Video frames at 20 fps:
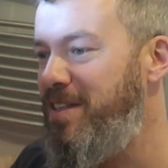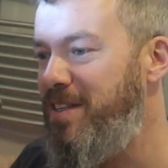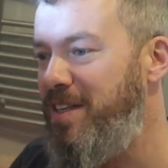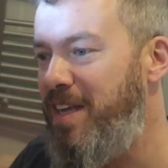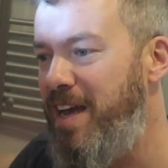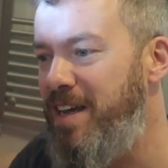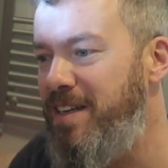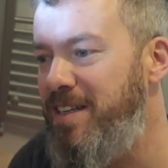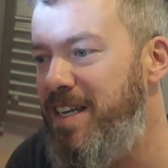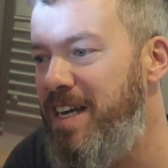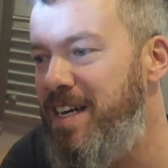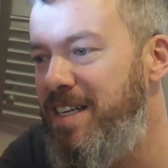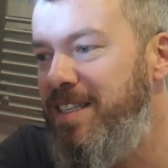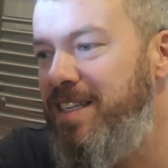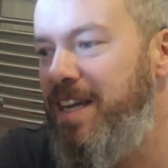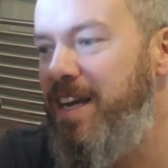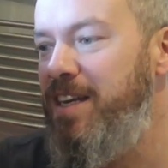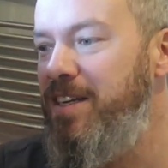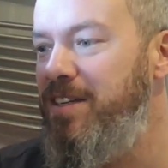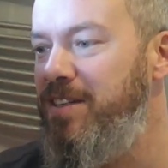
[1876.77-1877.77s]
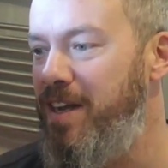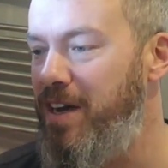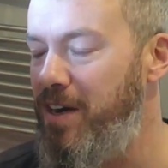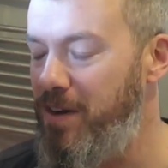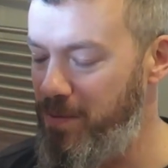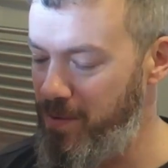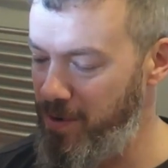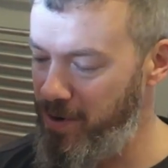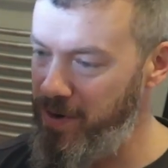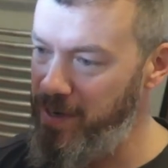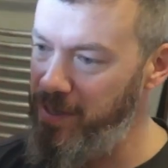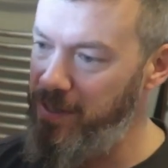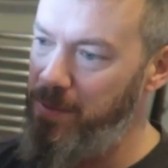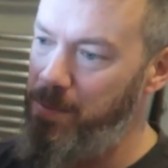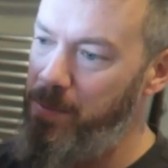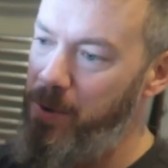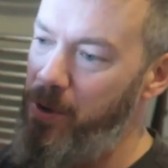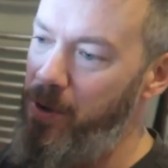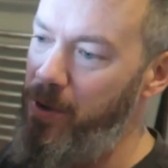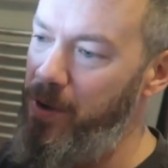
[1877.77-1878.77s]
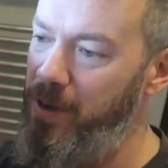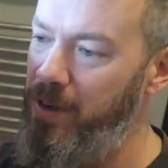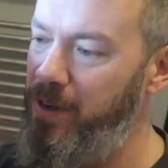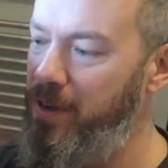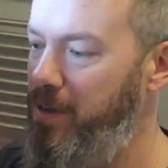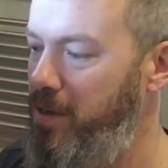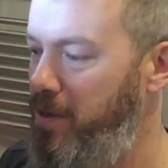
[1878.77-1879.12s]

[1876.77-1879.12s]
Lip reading: it's getting to that stage now where I need to put